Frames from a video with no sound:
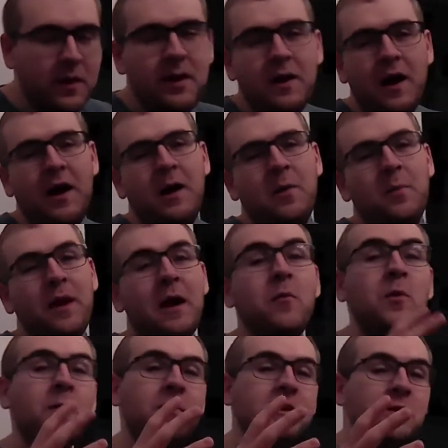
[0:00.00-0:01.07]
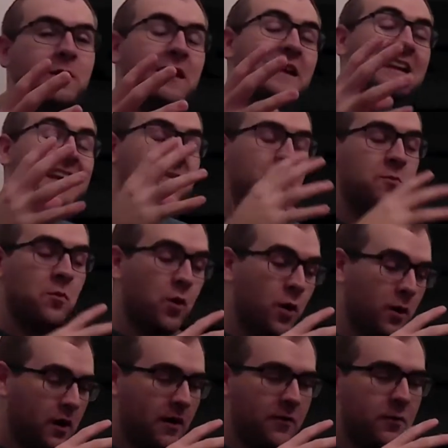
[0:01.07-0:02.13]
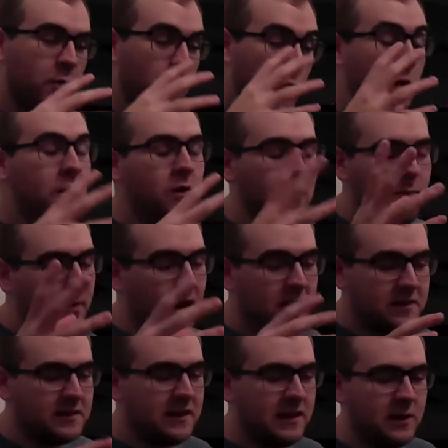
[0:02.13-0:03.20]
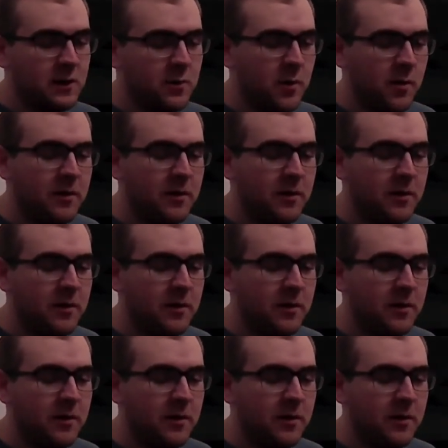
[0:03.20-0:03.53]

But I will be doing an even more of a real unboxing here in a moment.